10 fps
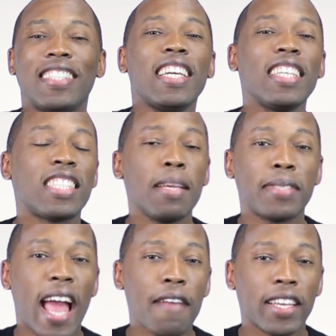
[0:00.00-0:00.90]
Adidas seems
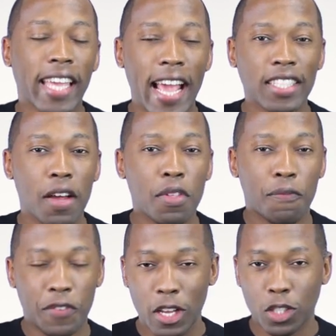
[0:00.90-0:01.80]
to have a case of the
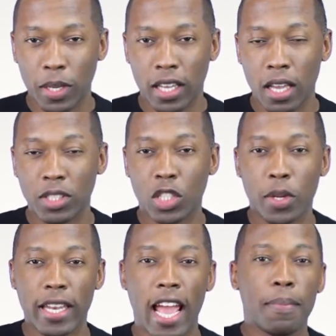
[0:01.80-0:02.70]
feels when it comes
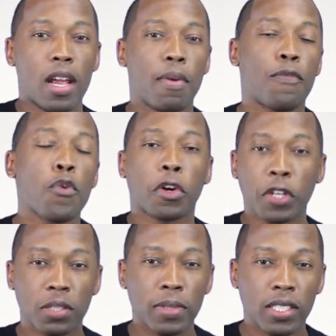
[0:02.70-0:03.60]
to A Nightmare Before
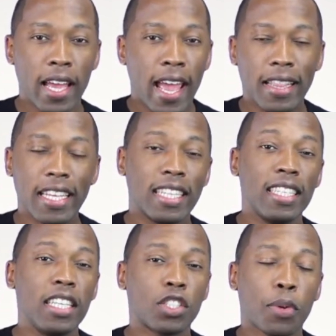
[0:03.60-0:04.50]
Christmas, and the
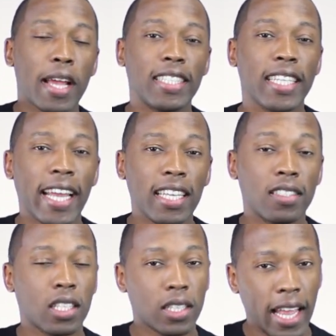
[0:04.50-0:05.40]
Adidas Crazy 8
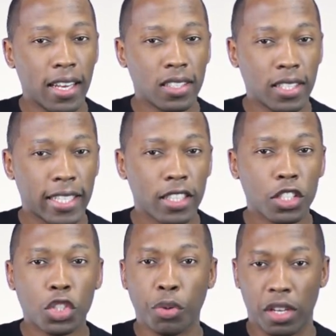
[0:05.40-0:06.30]
is the latest to get
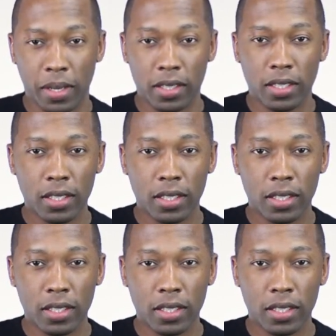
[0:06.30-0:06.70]
the treatment.